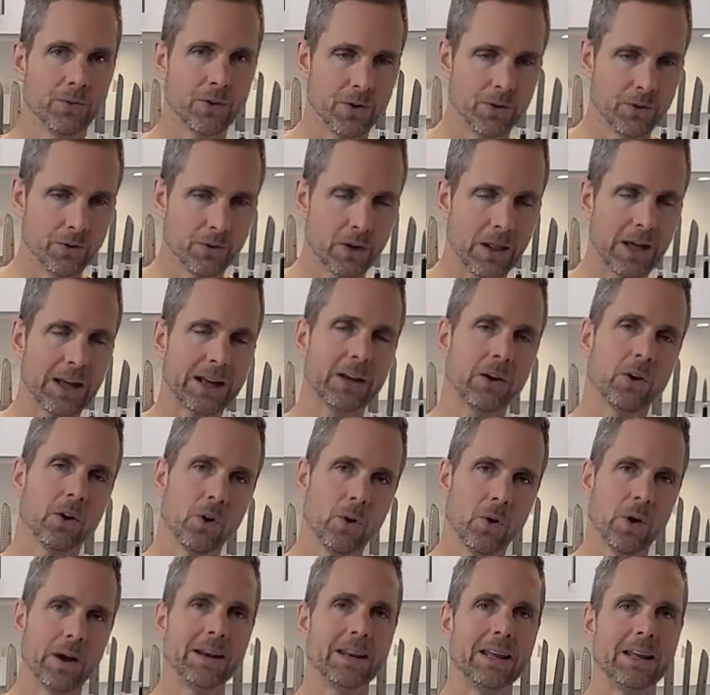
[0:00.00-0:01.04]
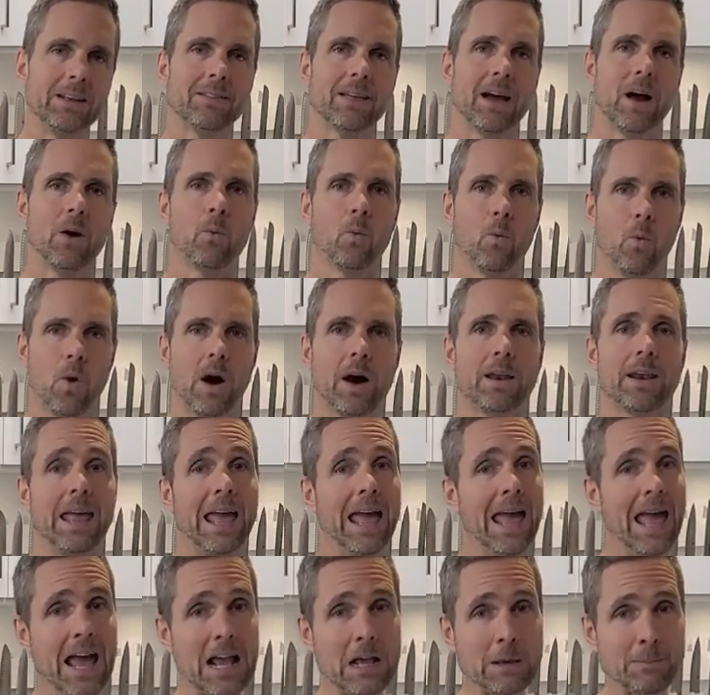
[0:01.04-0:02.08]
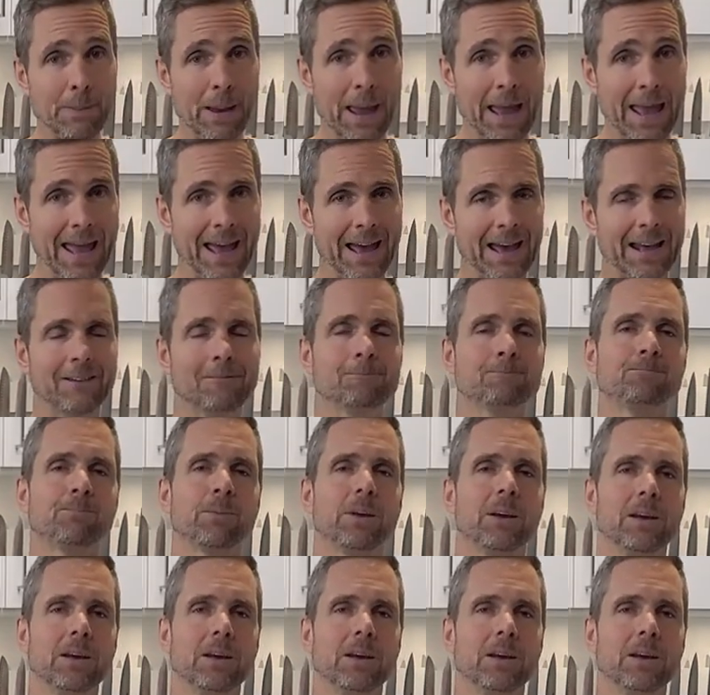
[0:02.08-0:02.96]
you're like, oh, I need that one egg pan.